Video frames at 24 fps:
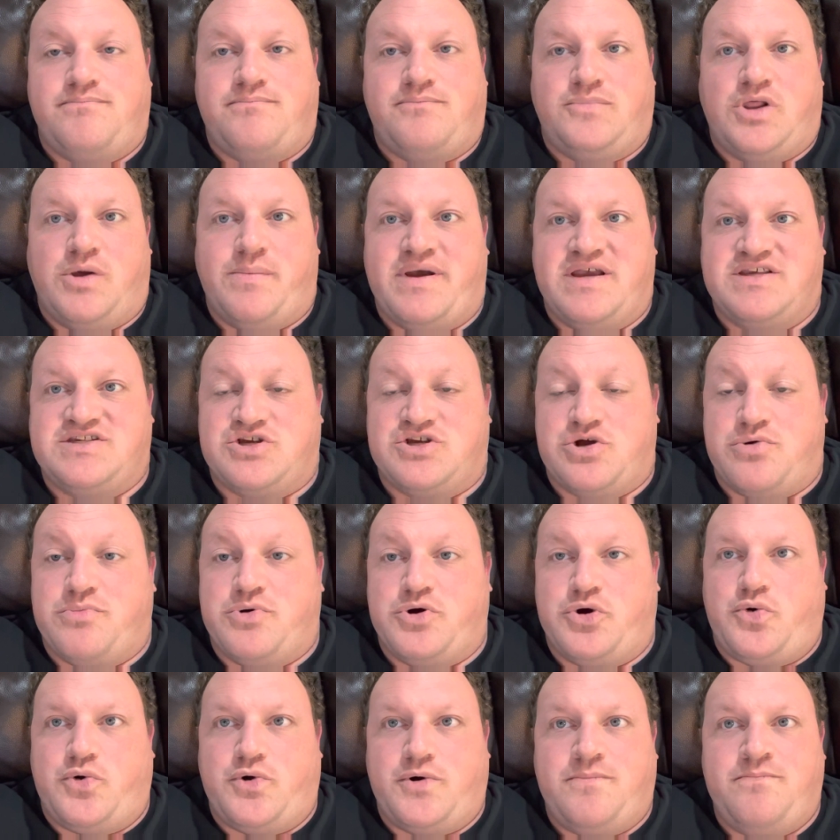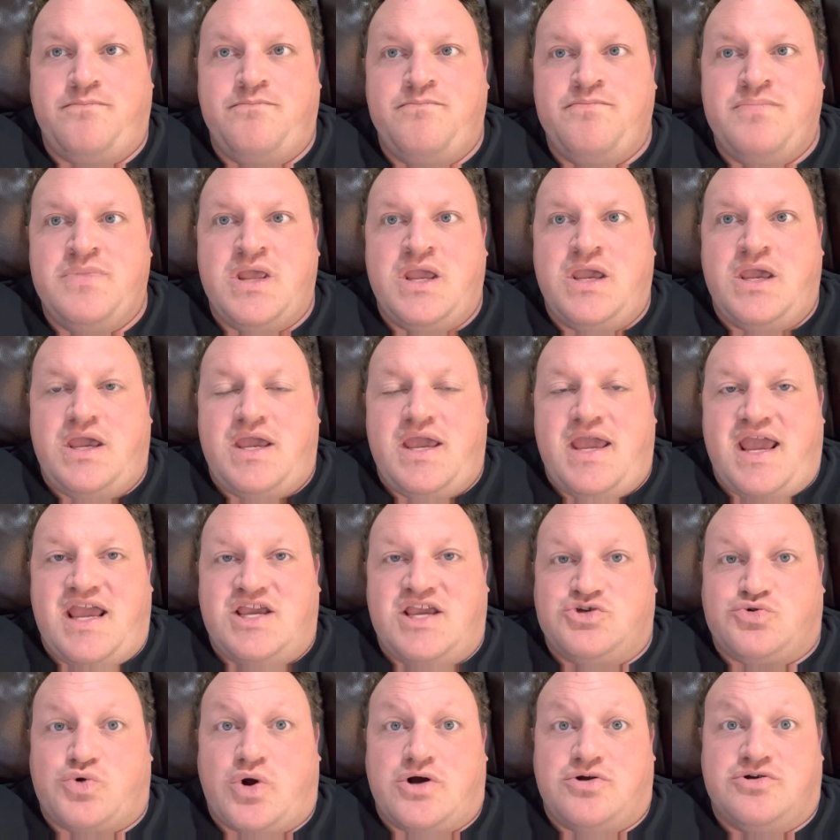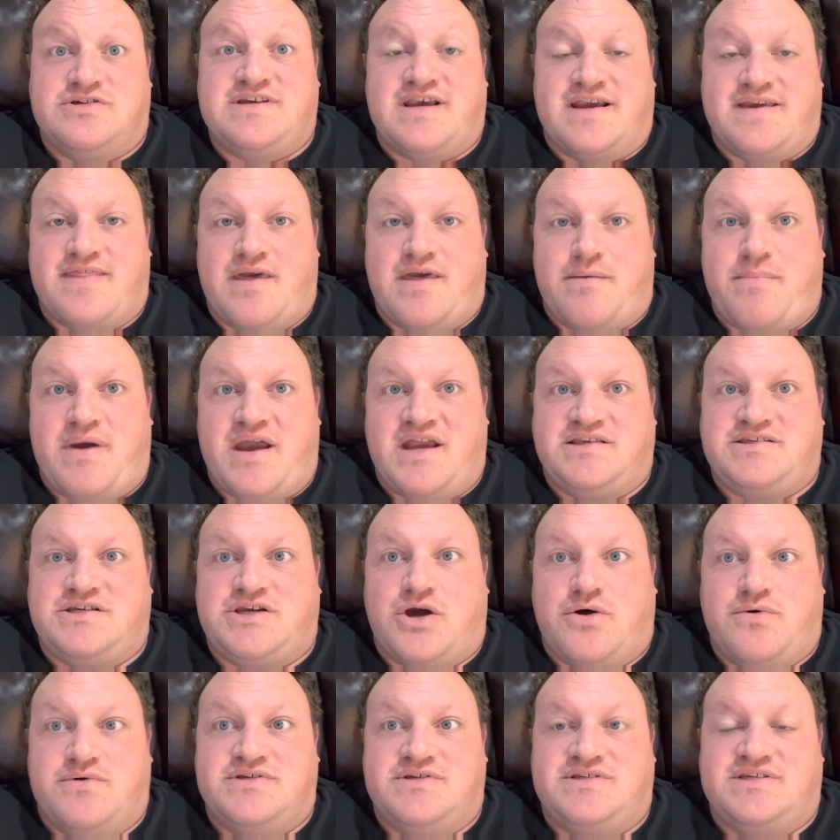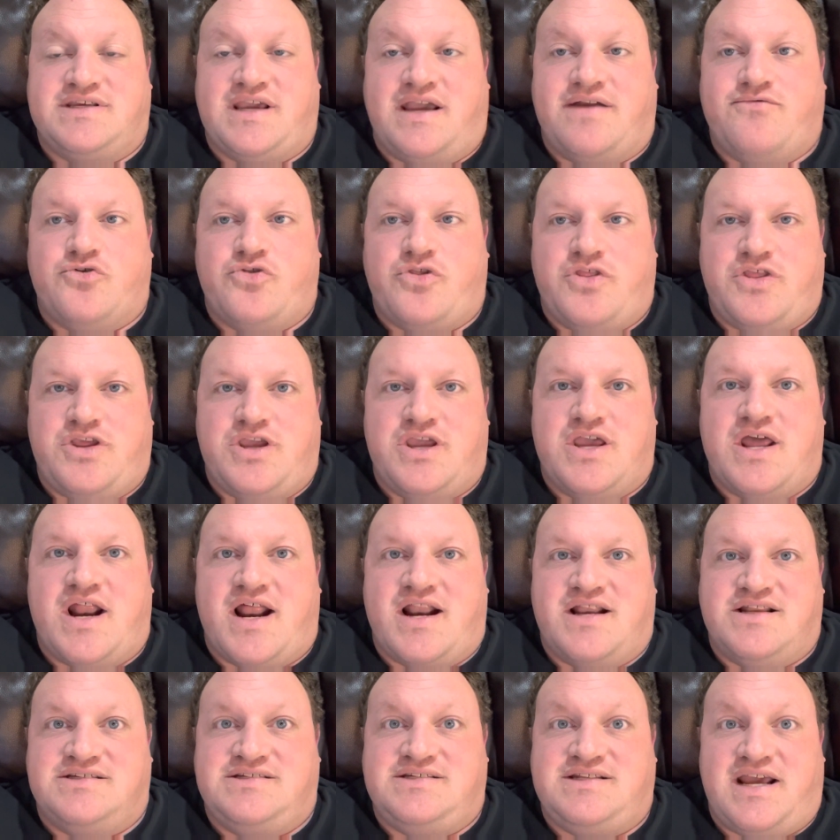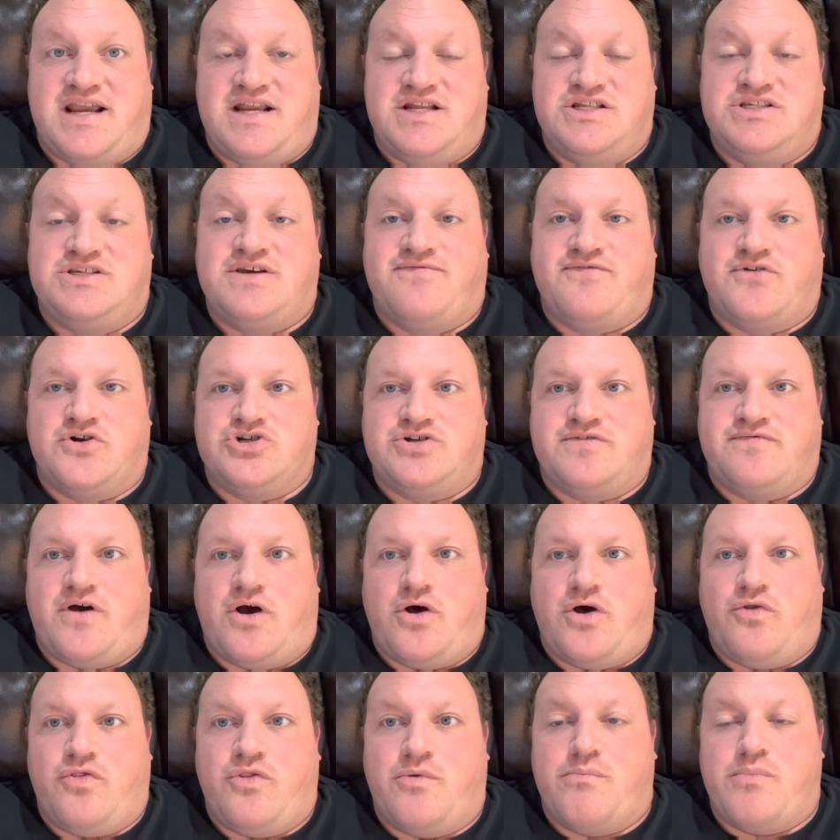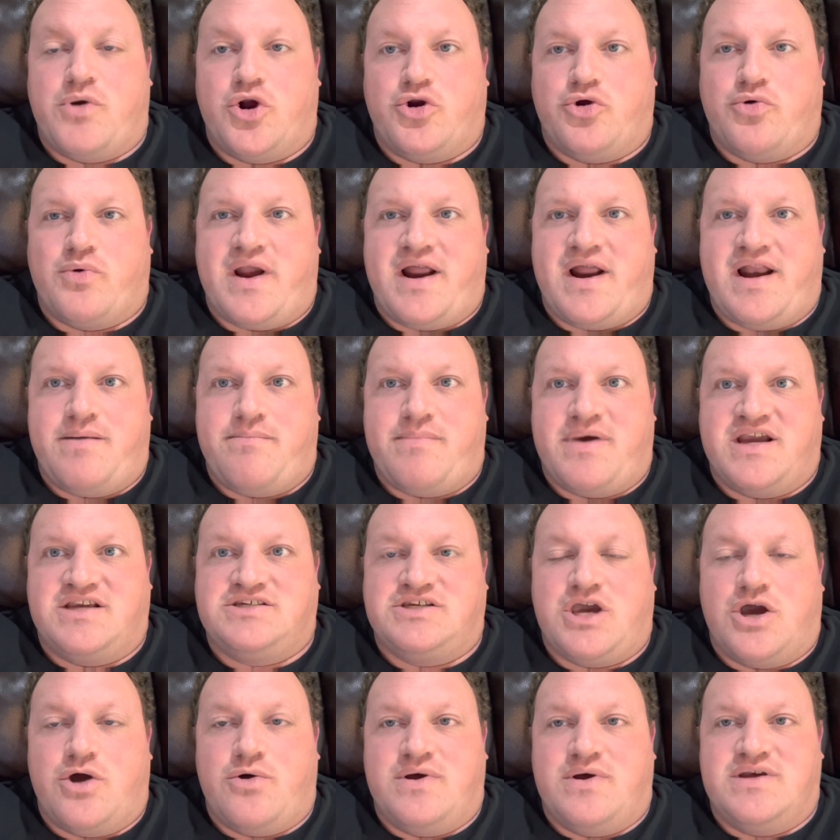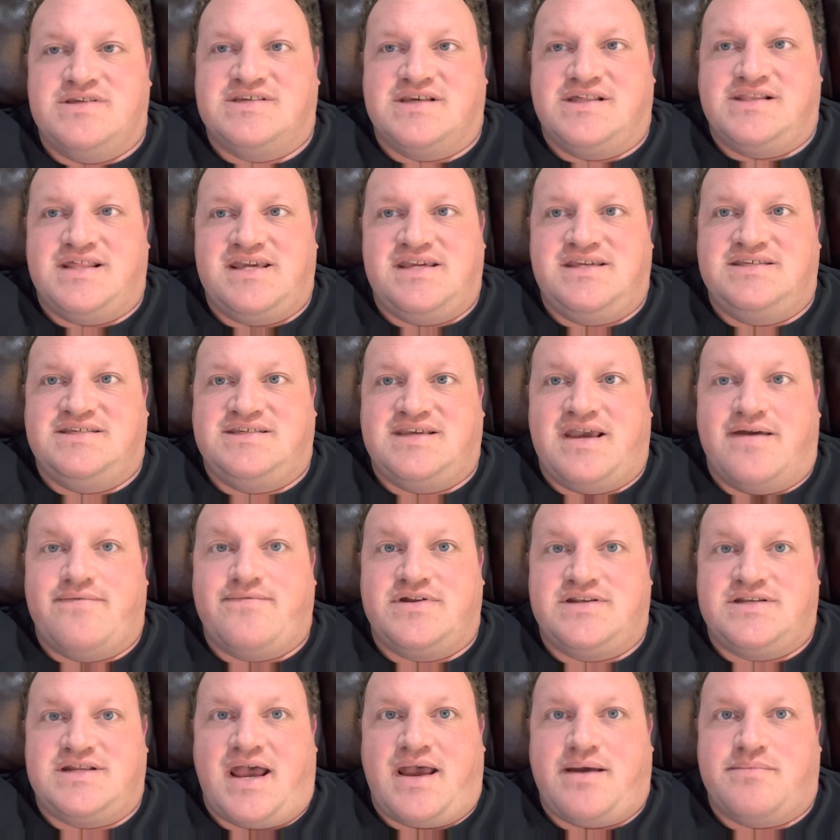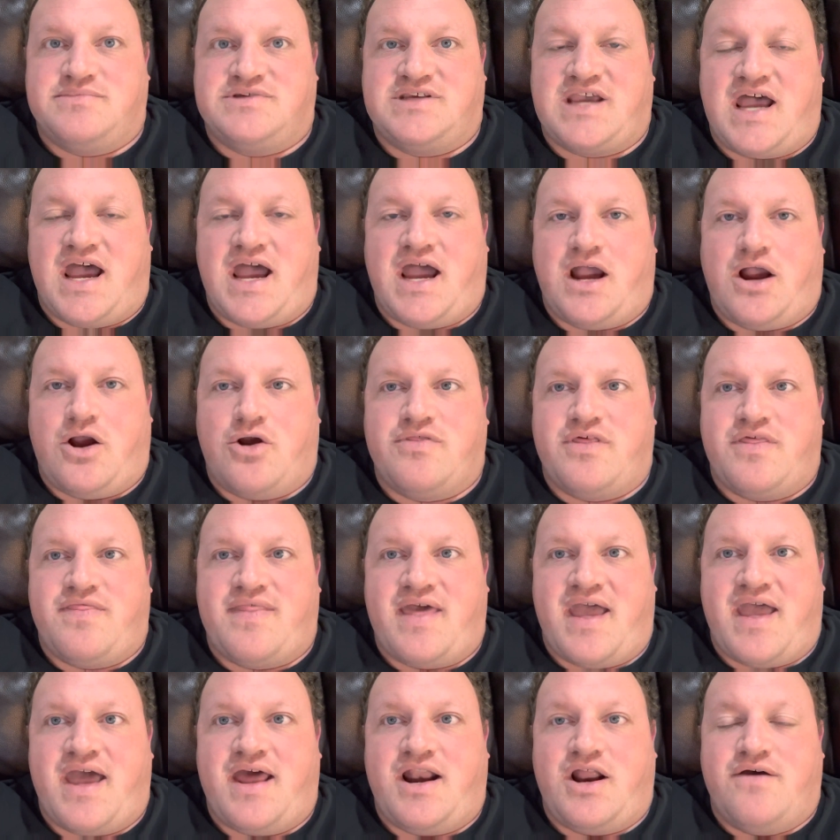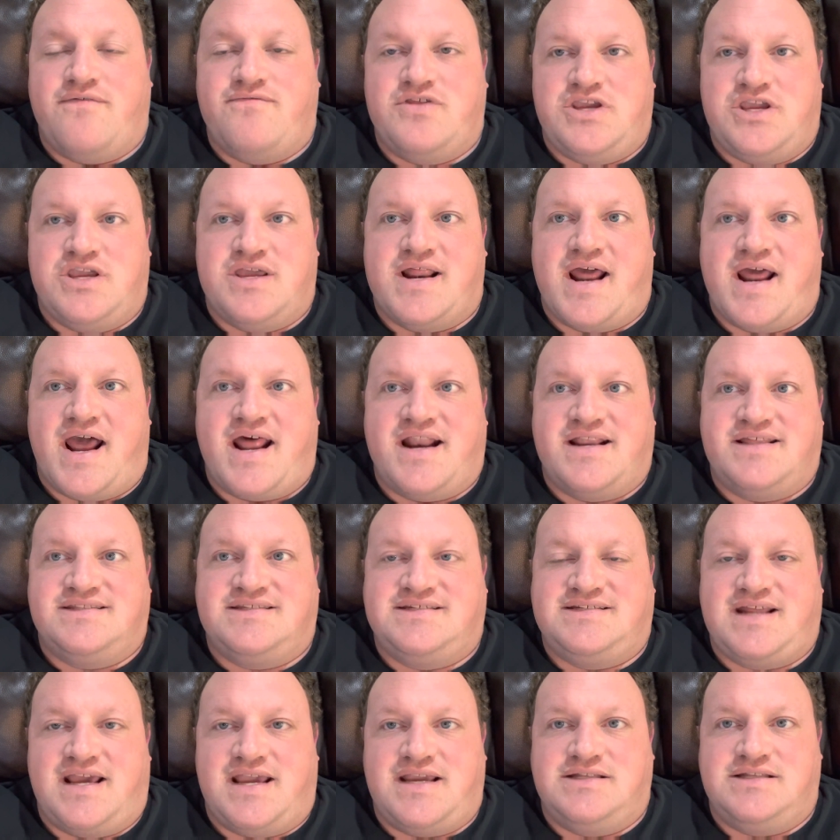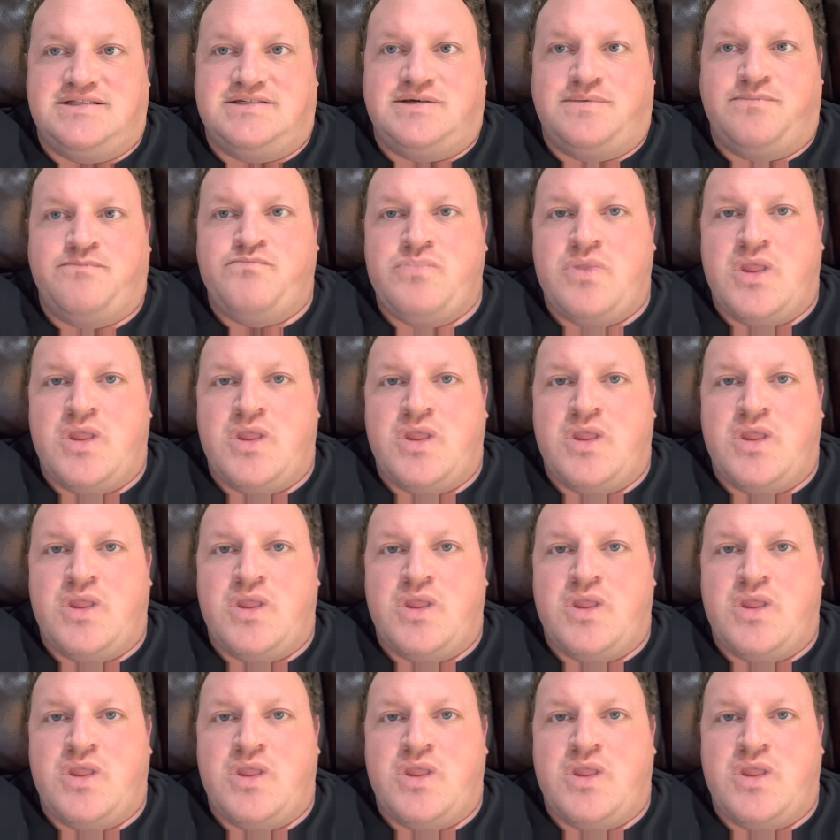Lopez-Obrador is wrong saying that Mexico is safer than the United States. First of all, the murder rate in Mexico is at least 7 times higher than that of the United States.